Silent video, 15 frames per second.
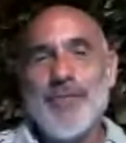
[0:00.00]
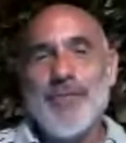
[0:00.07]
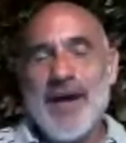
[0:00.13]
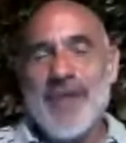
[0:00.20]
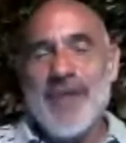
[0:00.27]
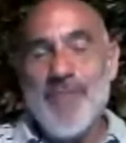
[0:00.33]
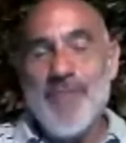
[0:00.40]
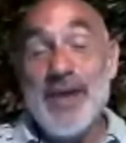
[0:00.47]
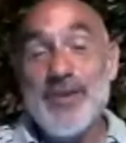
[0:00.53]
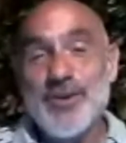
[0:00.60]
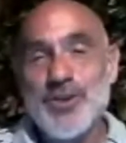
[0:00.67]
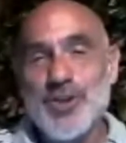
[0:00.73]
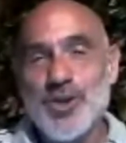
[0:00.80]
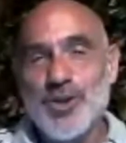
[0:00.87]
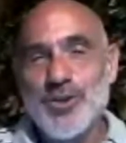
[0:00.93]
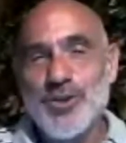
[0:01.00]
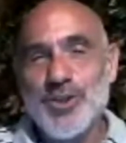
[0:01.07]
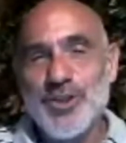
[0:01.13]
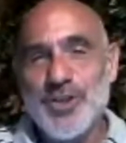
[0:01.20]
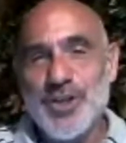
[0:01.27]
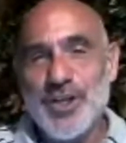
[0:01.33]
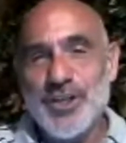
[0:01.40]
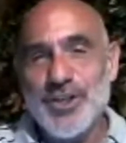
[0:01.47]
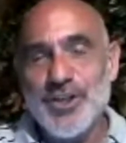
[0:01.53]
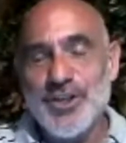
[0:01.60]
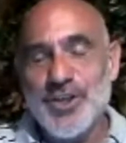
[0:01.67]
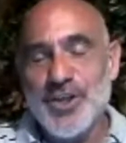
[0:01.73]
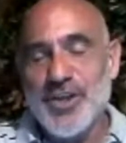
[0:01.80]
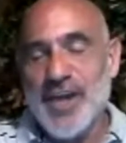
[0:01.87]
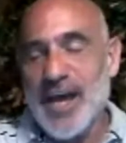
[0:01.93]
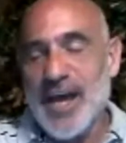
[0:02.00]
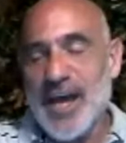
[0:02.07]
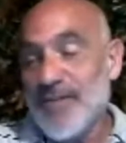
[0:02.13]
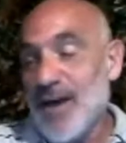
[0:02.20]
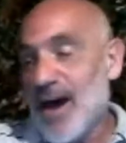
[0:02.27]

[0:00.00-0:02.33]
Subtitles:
have made the certain decisions that they have.